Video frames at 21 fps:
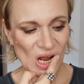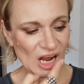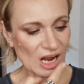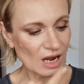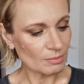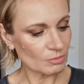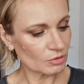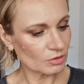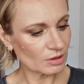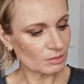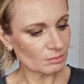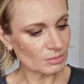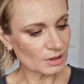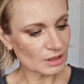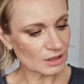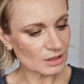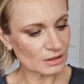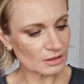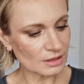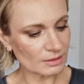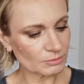I'm gonna
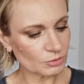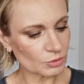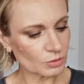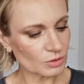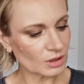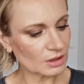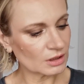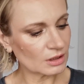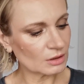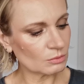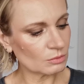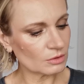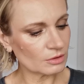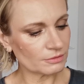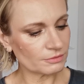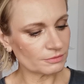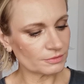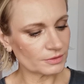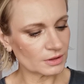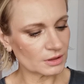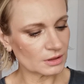mix them together
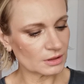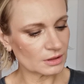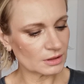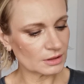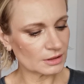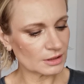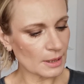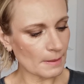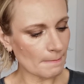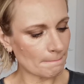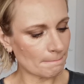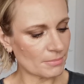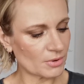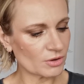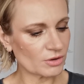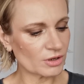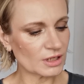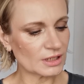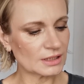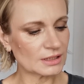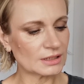with this
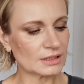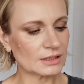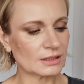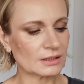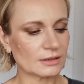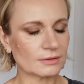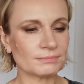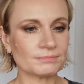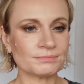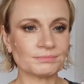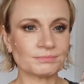Brisk